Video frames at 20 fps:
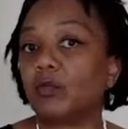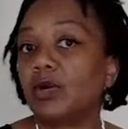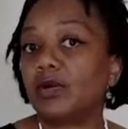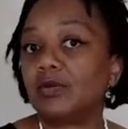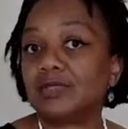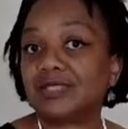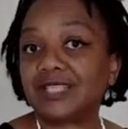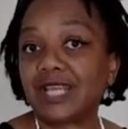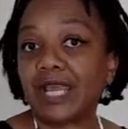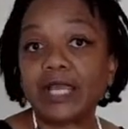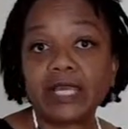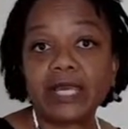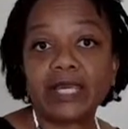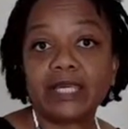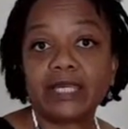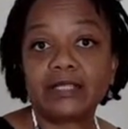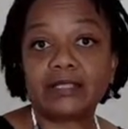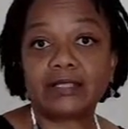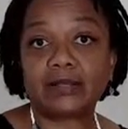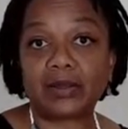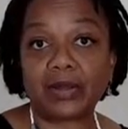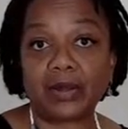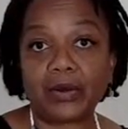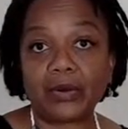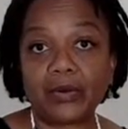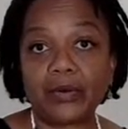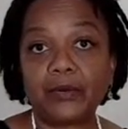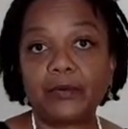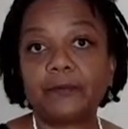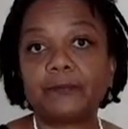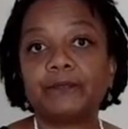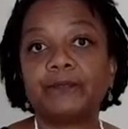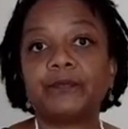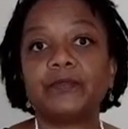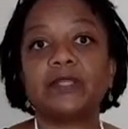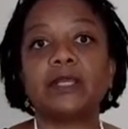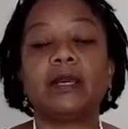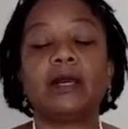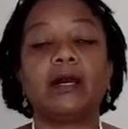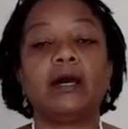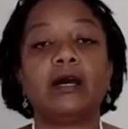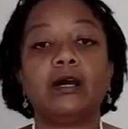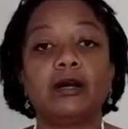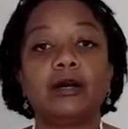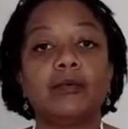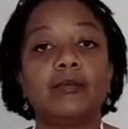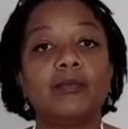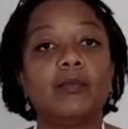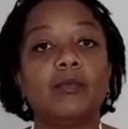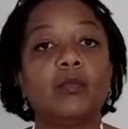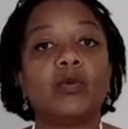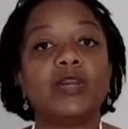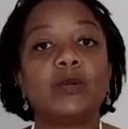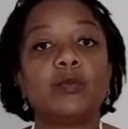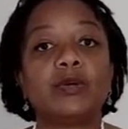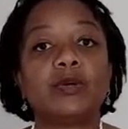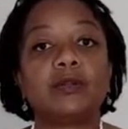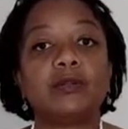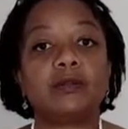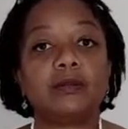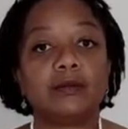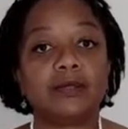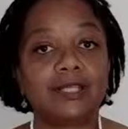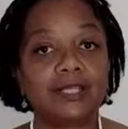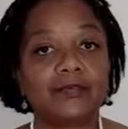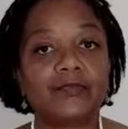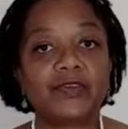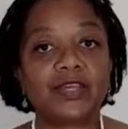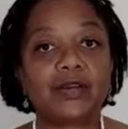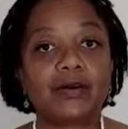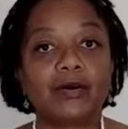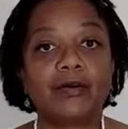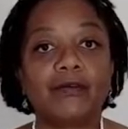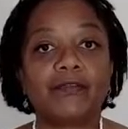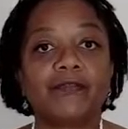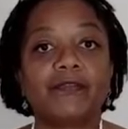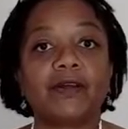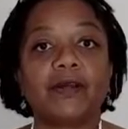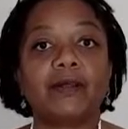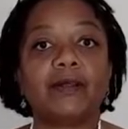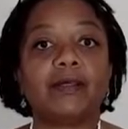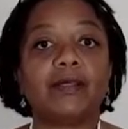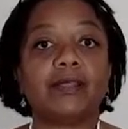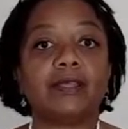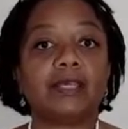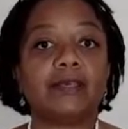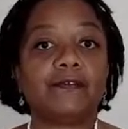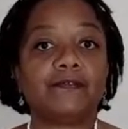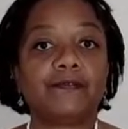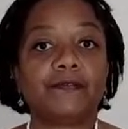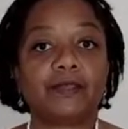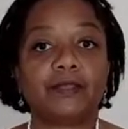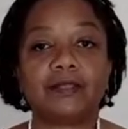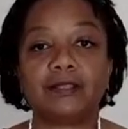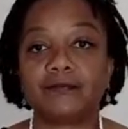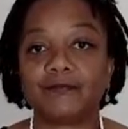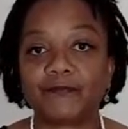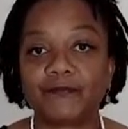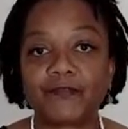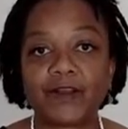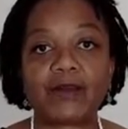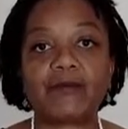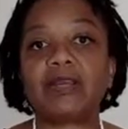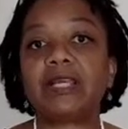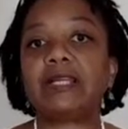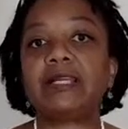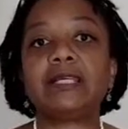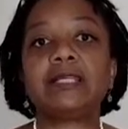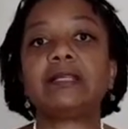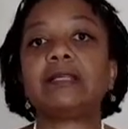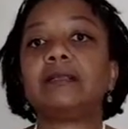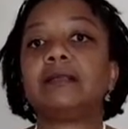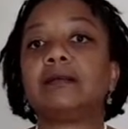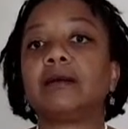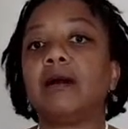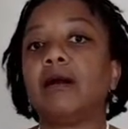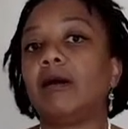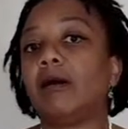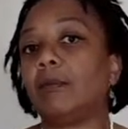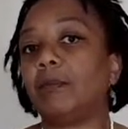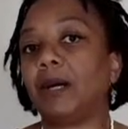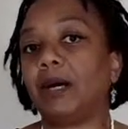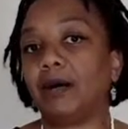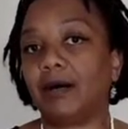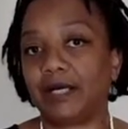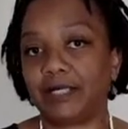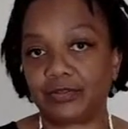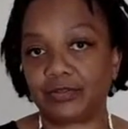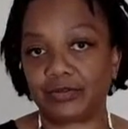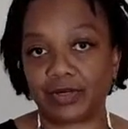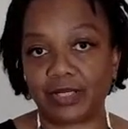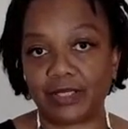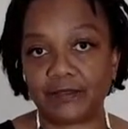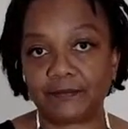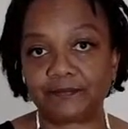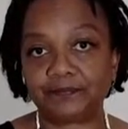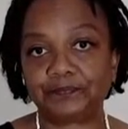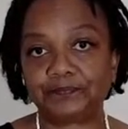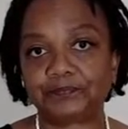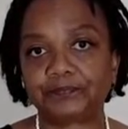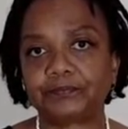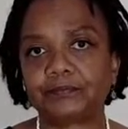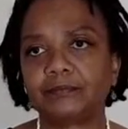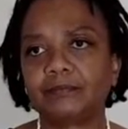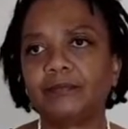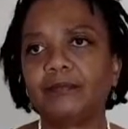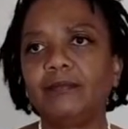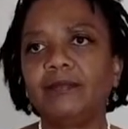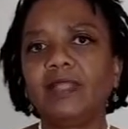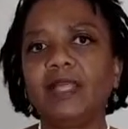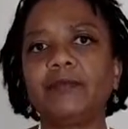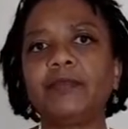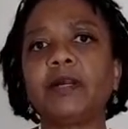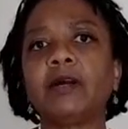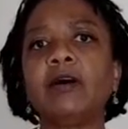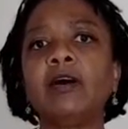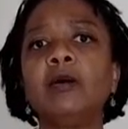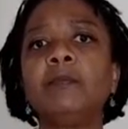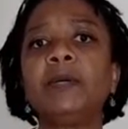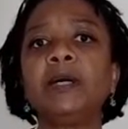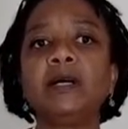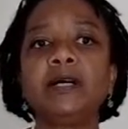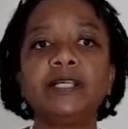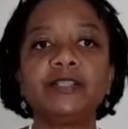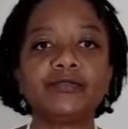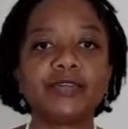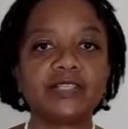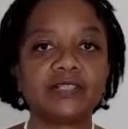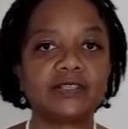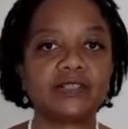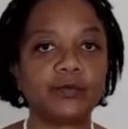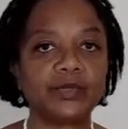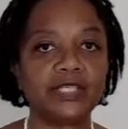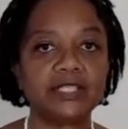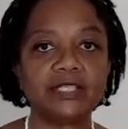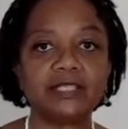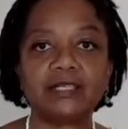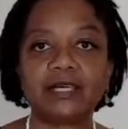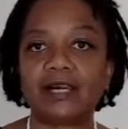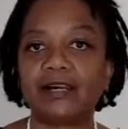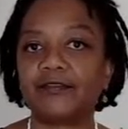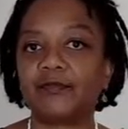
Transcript: decades ago, we were living off very little carbohydrate. The carbohydrates that we did have